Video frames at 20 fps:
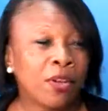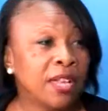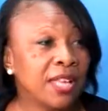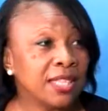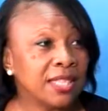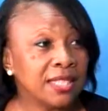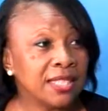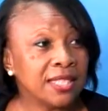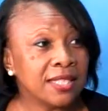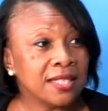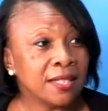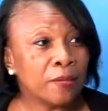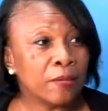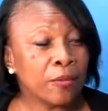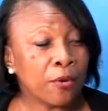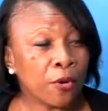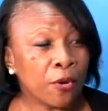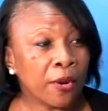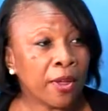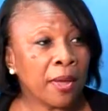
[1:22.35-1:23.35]
Assistance
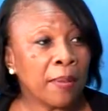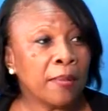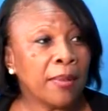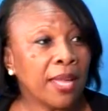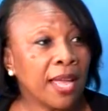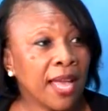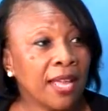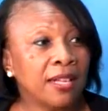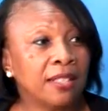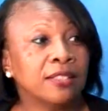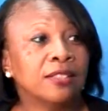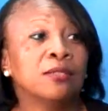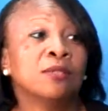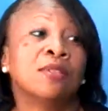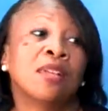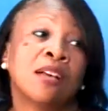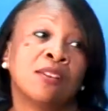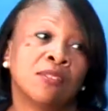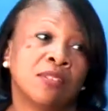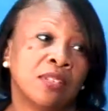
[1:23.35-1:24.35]
Program began in
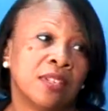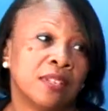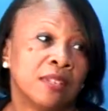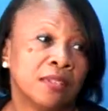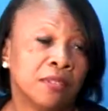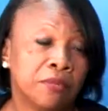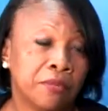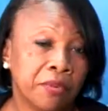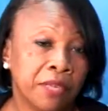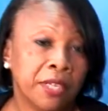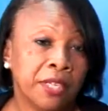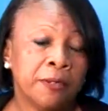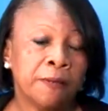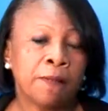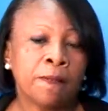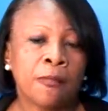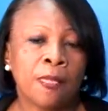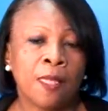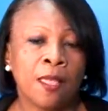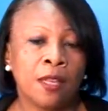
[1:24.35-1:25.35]
2003.
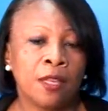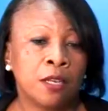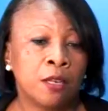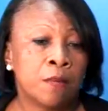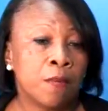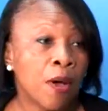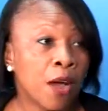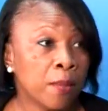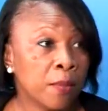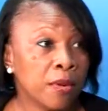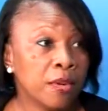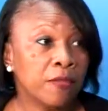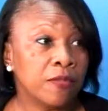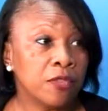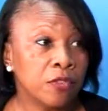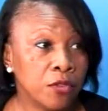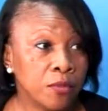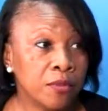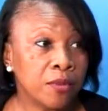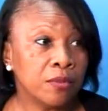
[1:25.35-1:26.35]
The Department of
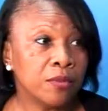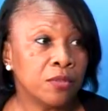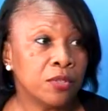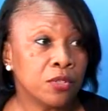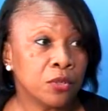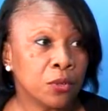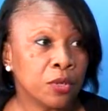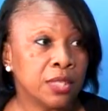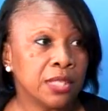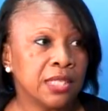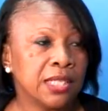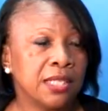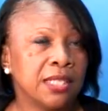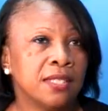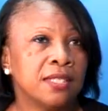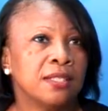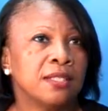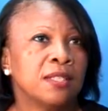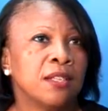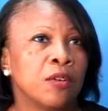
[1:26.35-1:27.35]
Human
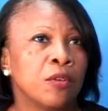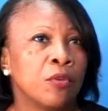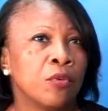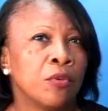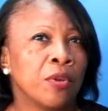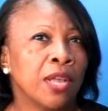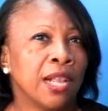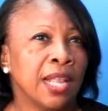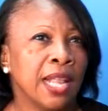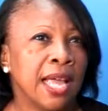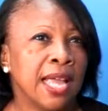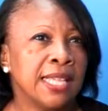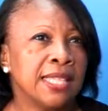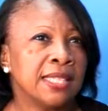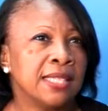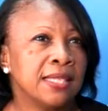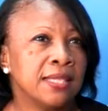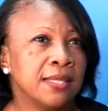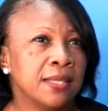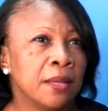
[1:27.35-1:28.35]
Resources realized
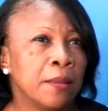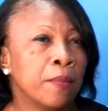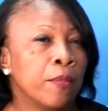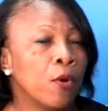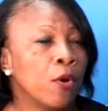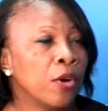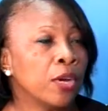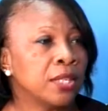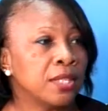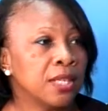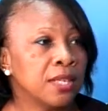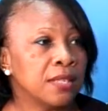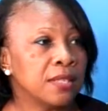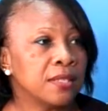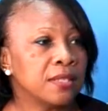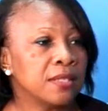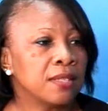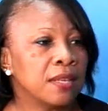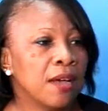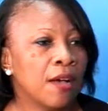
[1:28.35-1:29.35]
the
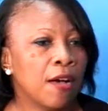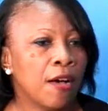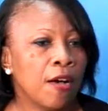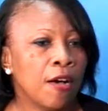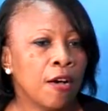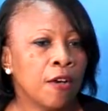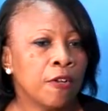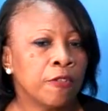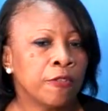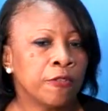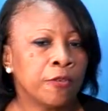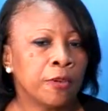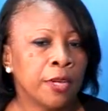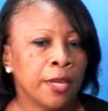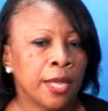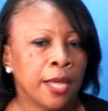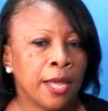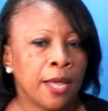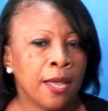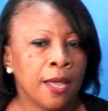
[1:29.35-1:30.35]
importance of
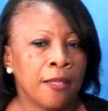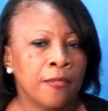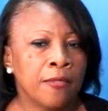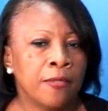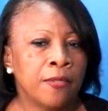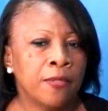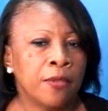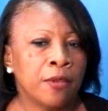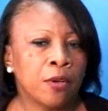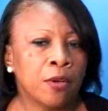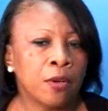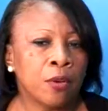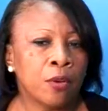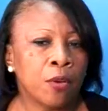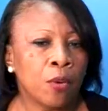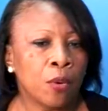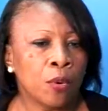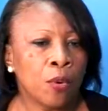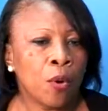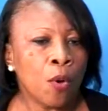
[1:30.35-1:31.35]
the
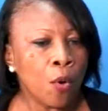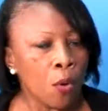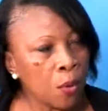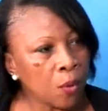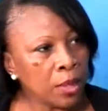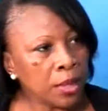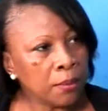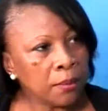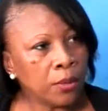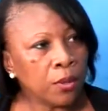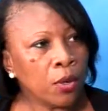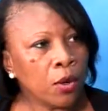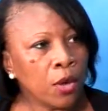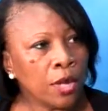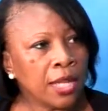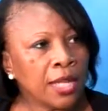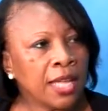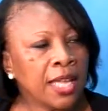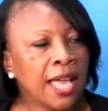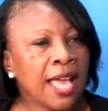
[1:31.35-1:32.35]
whole
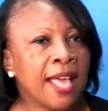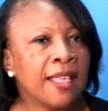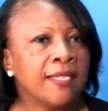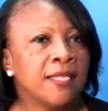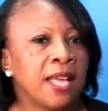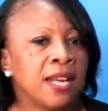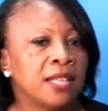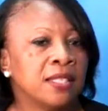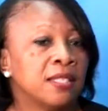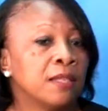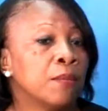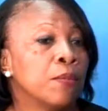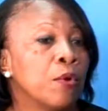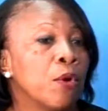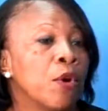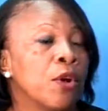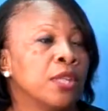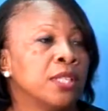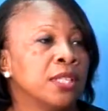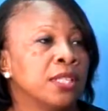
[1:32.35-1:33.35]
employee and that it's
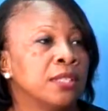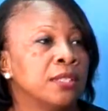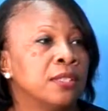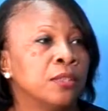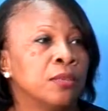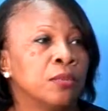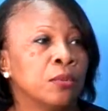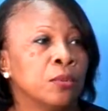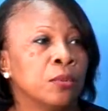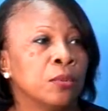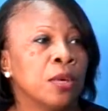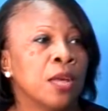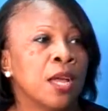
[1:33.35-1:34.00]
important to